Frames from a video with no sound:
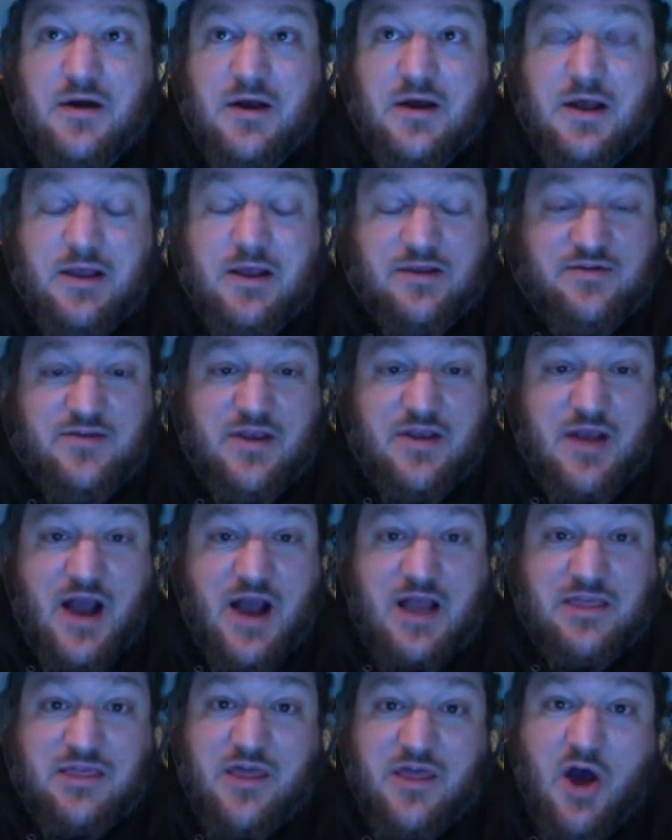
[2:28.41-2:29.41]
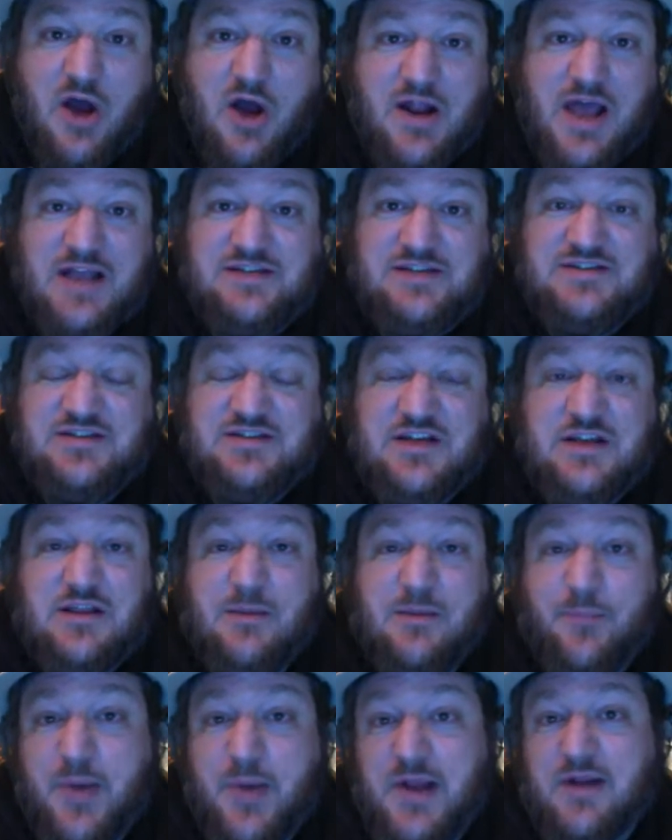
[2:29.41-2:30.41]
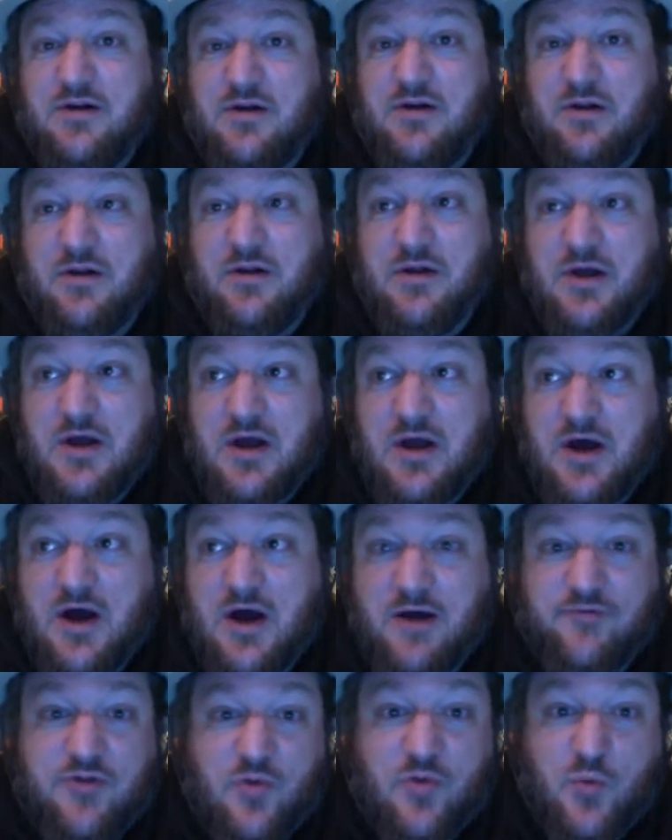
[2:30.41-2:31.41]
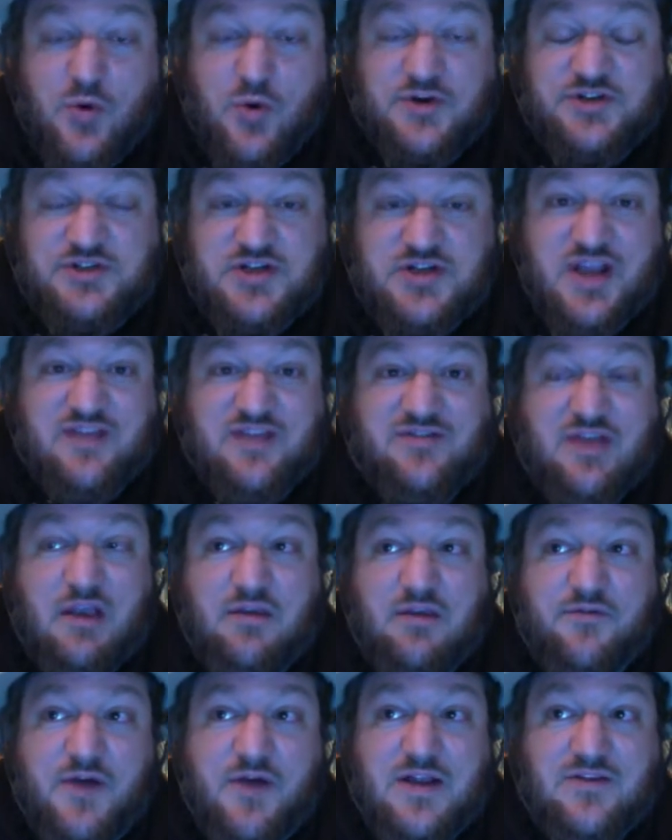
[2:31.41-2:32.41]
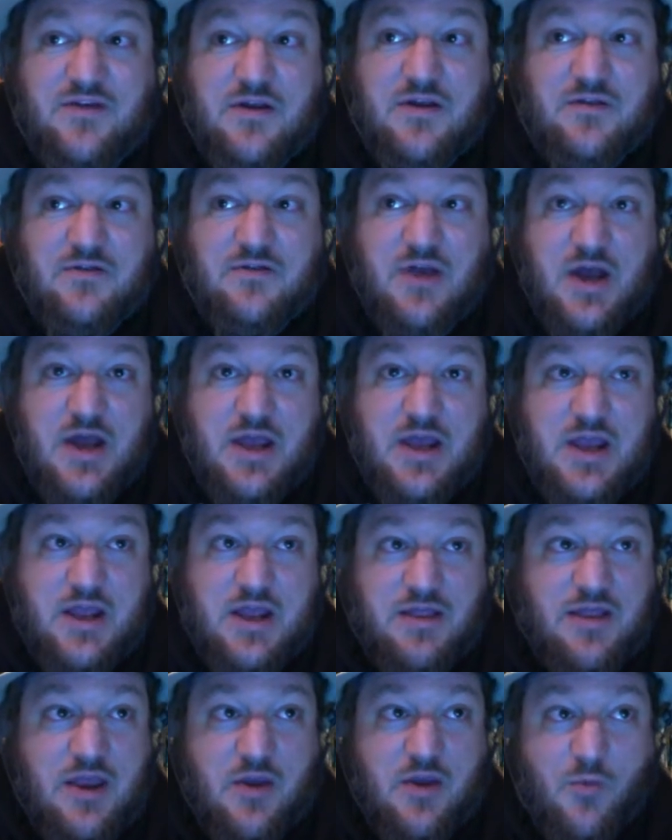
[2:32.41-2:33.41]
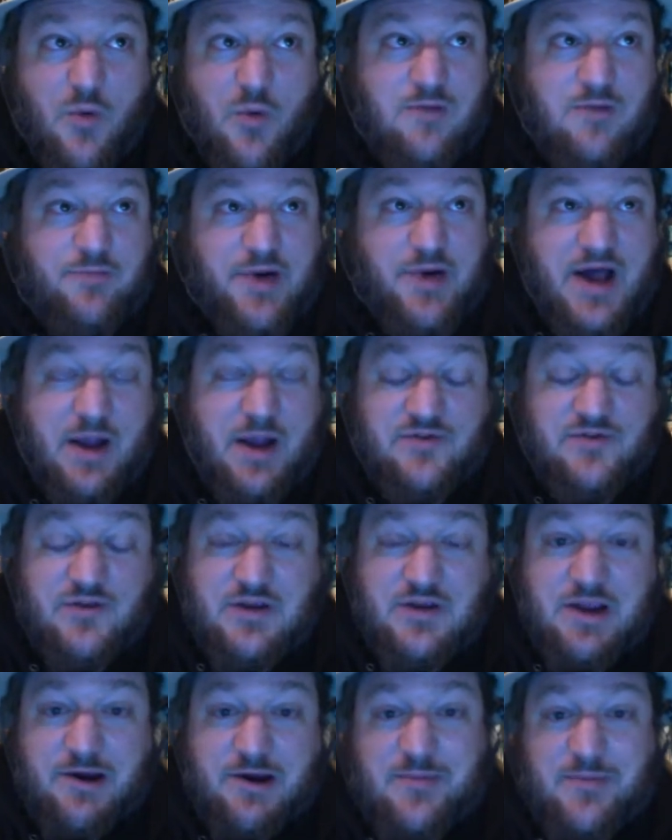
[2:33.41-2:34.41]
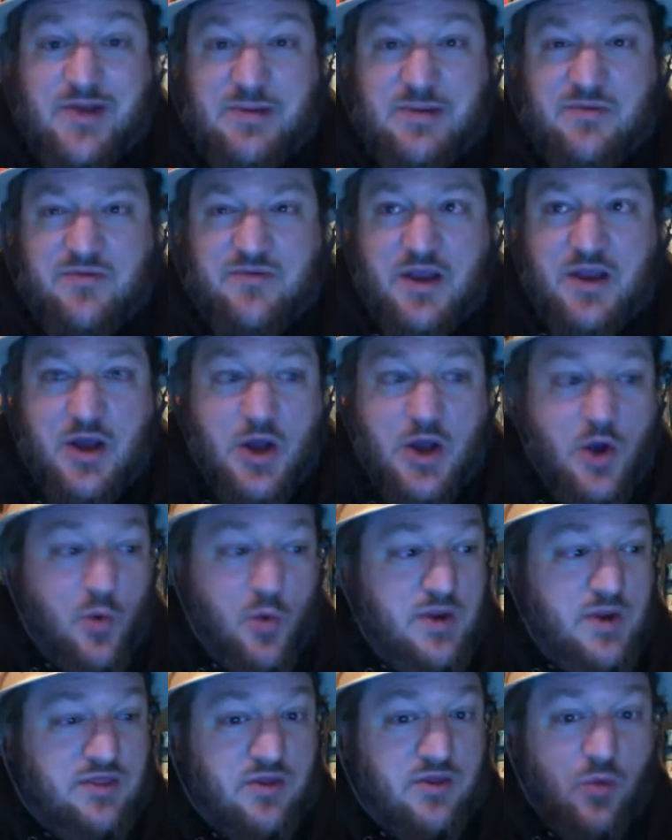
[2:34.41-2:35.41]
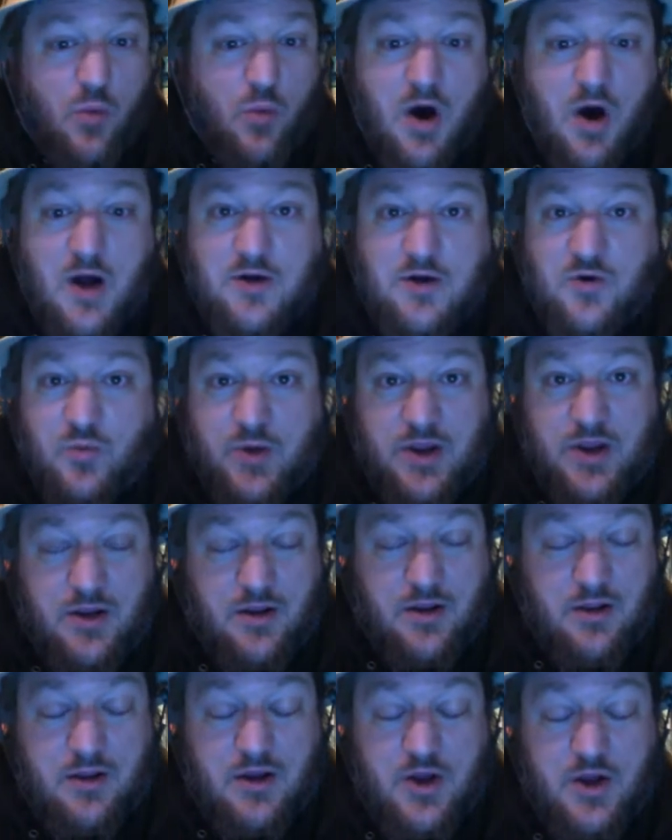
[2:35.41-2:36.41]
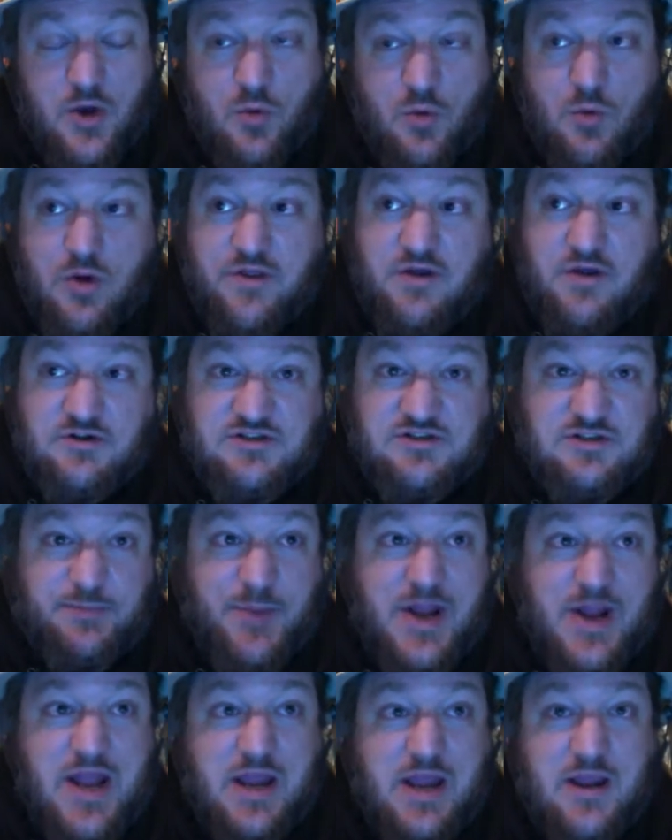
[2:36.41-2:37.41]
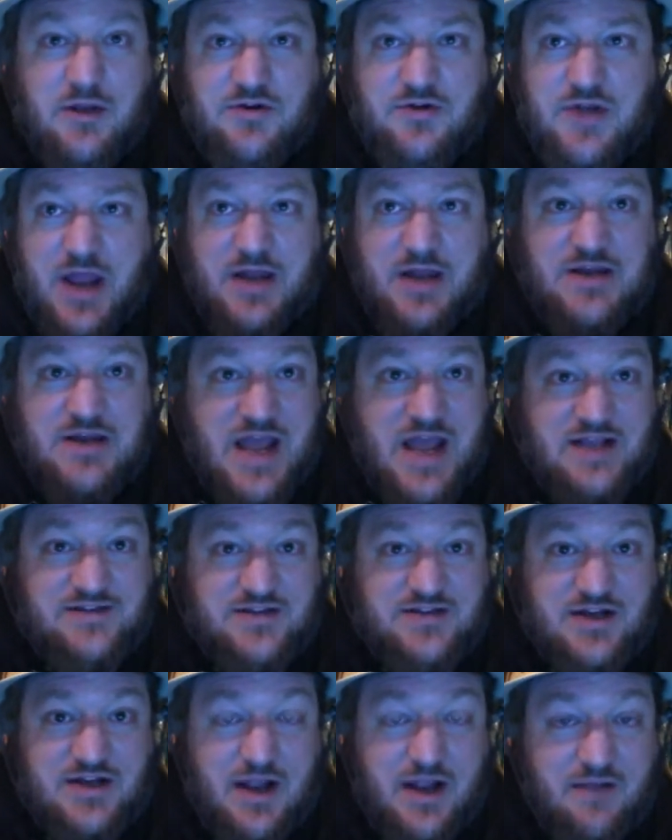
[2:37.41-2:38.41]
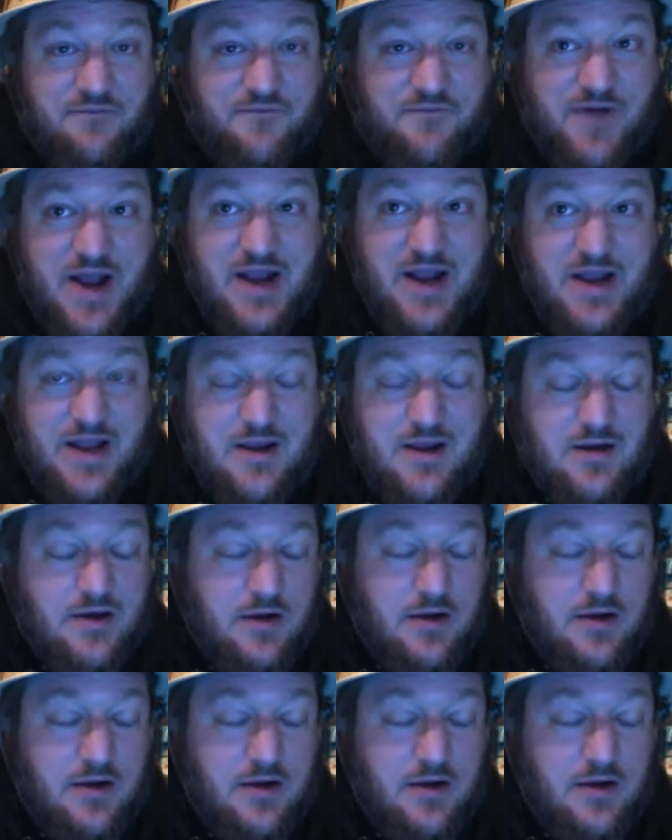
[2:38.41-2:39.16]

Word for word: this, I thought I'd seen the pinnacle of the worst chase slash fight scenes in the one Pirates of the Caribbean movie with the water wheel where they're spinning and, and dancing and fighting.